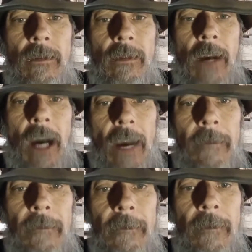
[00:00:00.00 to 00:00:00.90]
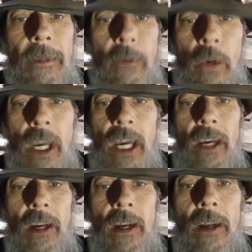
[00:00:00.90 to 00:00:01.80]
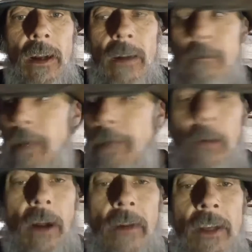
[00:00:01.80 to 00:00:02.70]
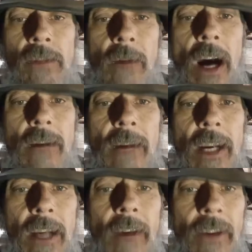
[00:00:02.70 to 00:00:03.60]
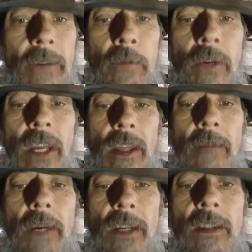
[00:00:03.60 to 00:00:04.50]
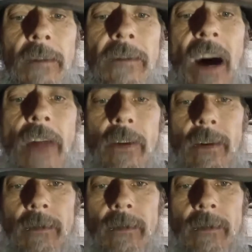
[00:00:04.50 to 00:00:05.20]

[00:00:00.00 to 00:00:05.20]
I have 3 people on this rock right now that are breathing because of the Father,